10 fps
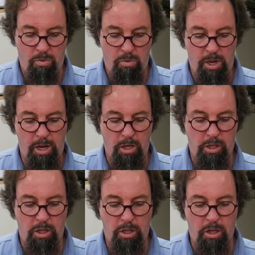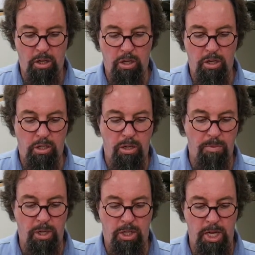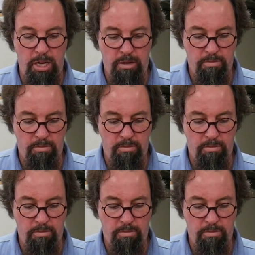We're then going to slip this in,